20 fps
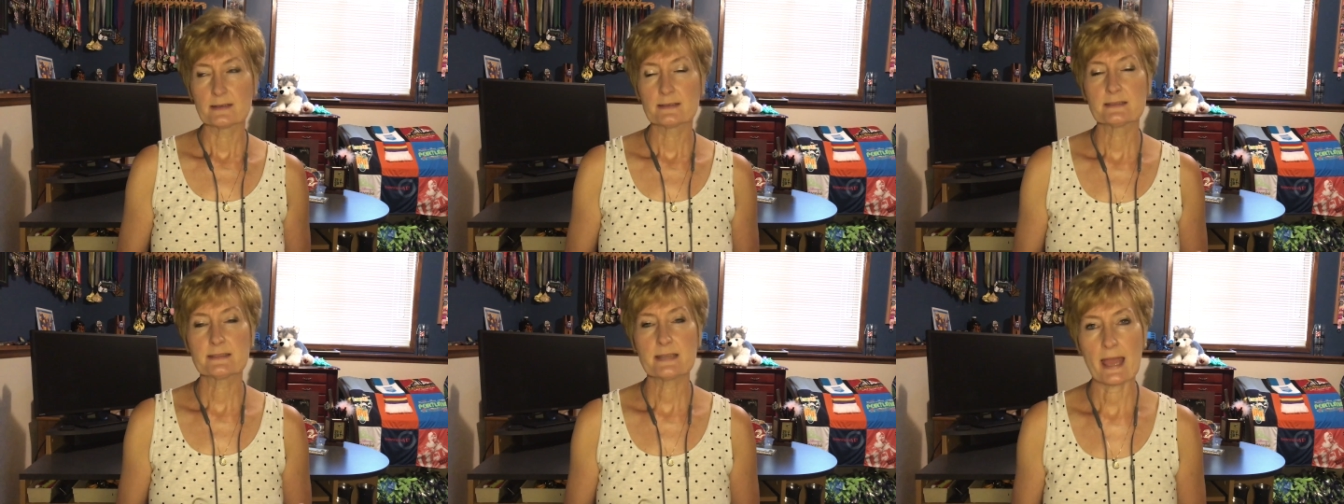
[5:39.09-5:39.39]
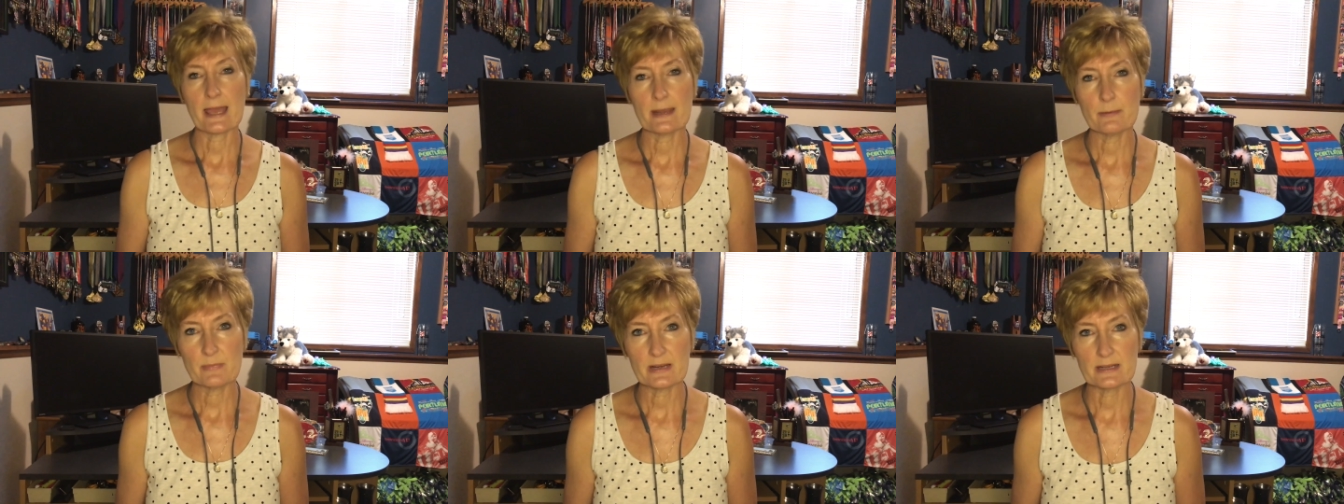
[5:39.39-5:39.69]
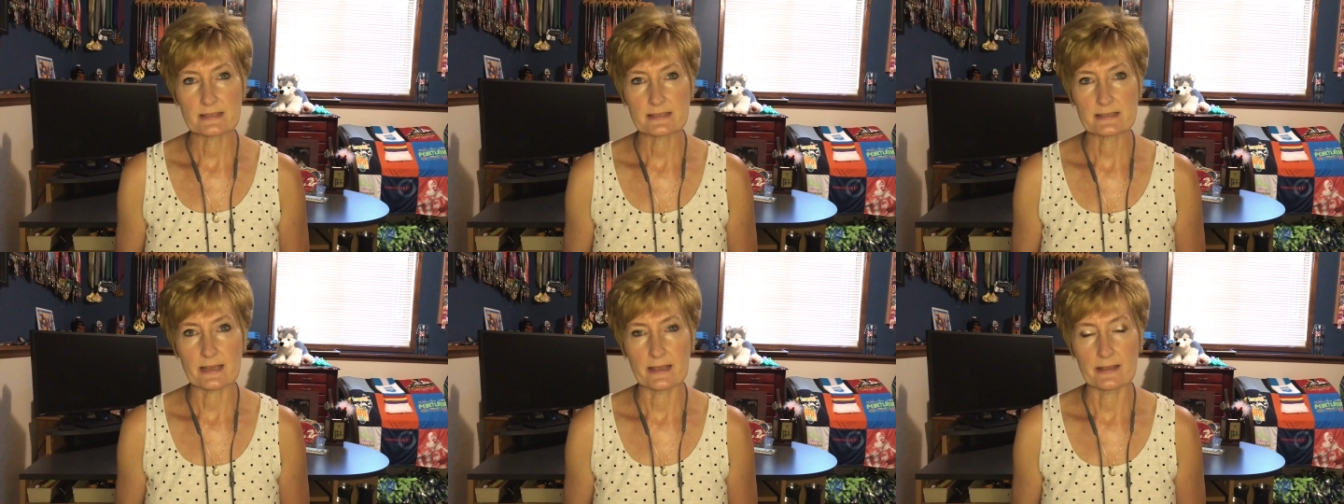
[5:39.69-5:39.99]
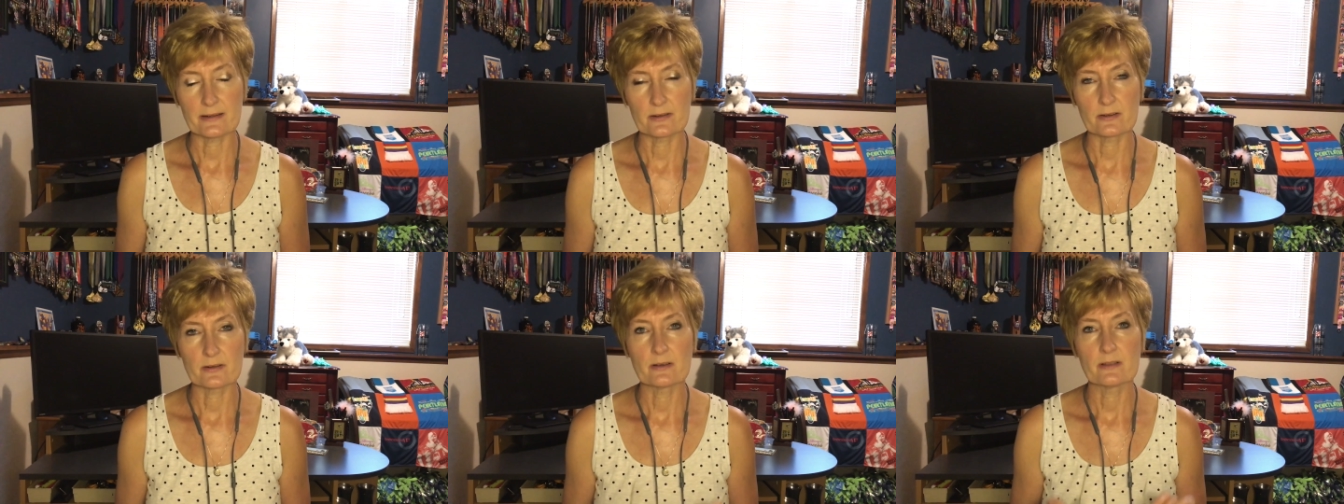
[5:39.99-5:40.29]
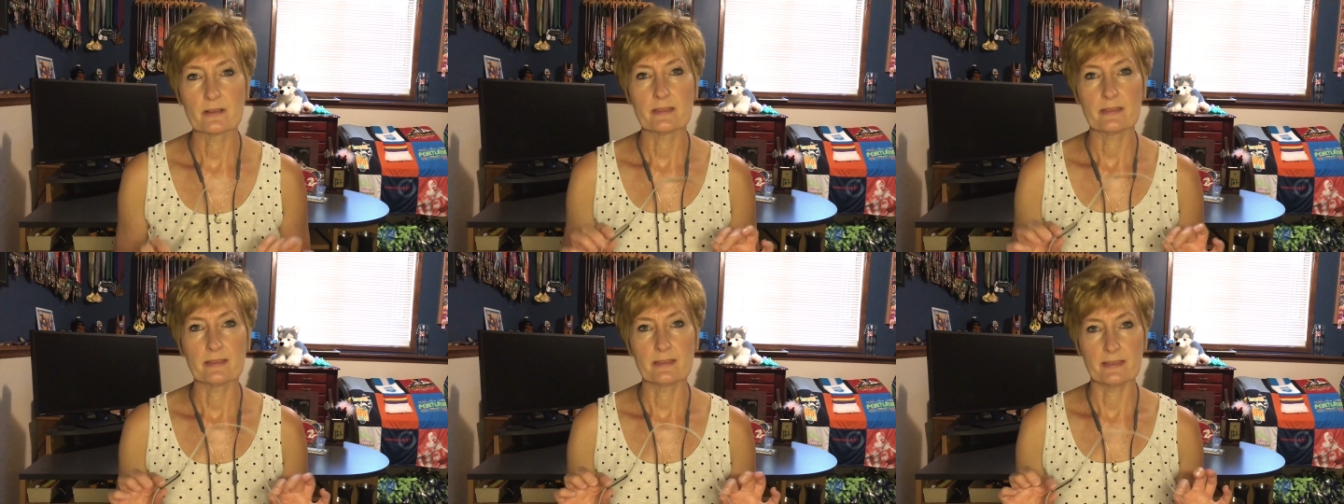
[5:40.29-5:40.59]
10 minutes later,
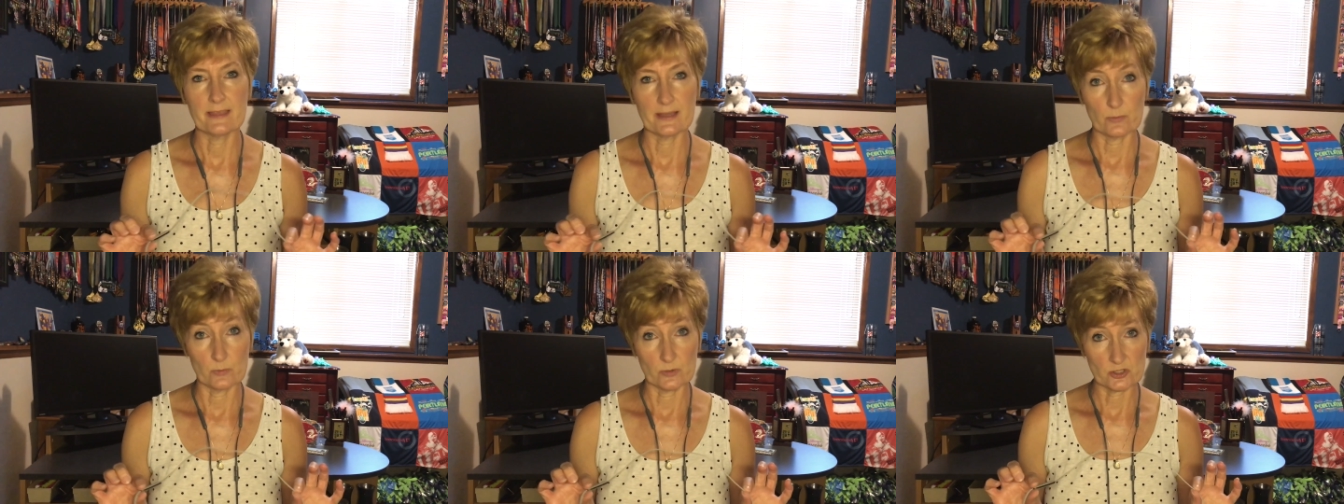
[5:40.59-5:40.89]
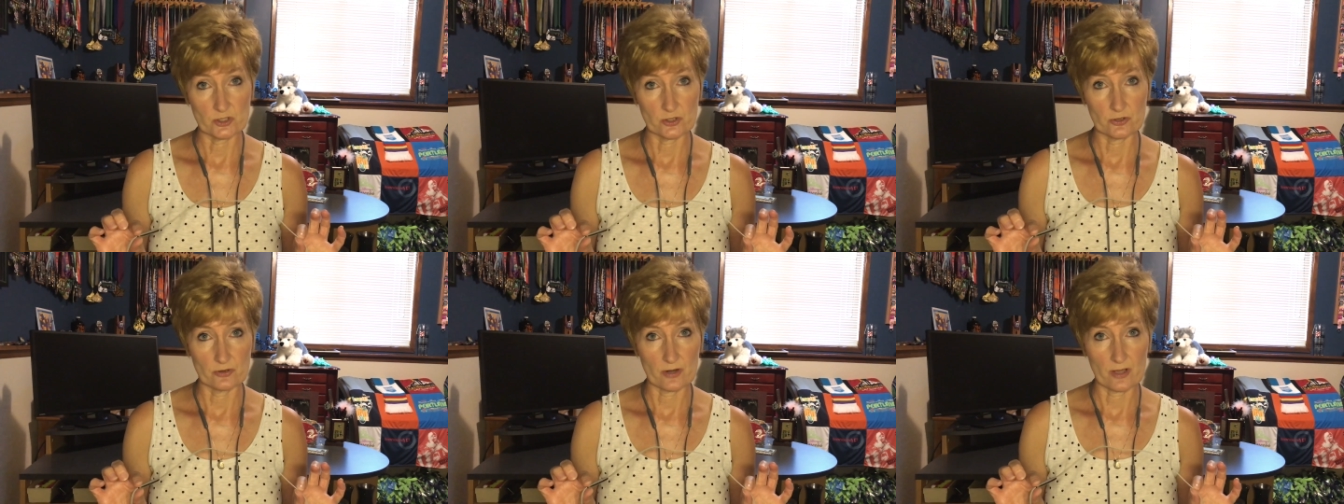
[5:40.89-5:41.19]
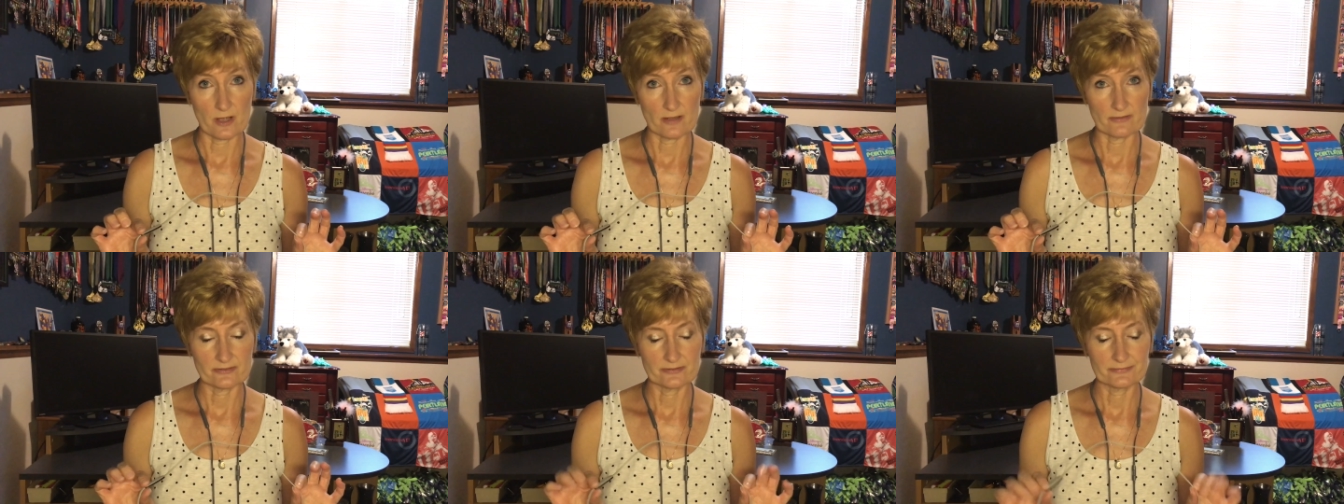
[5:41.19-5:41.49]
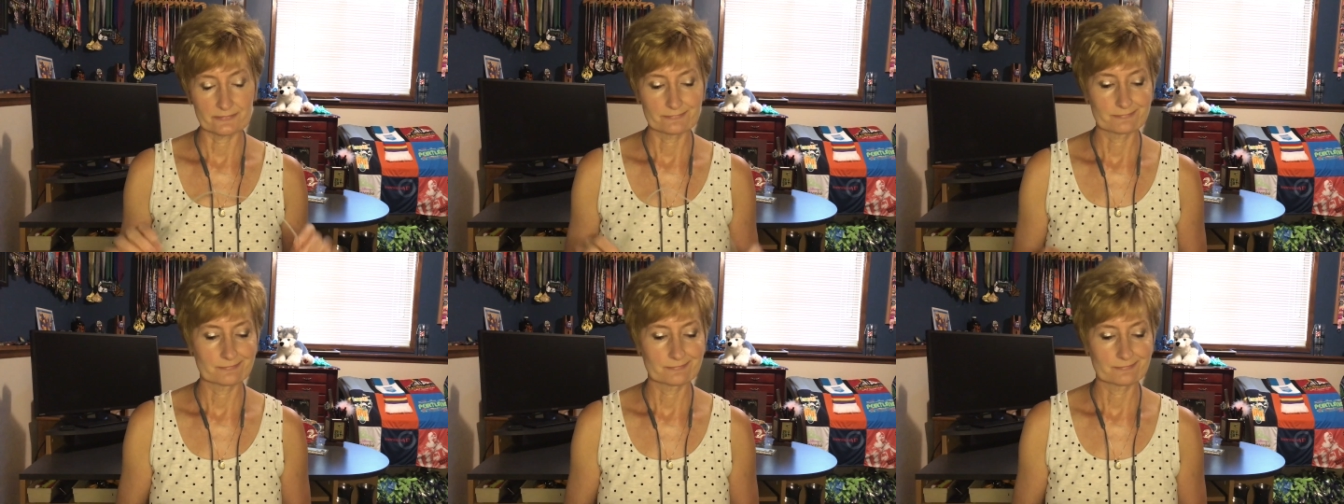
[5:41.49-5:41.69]
they would turn off.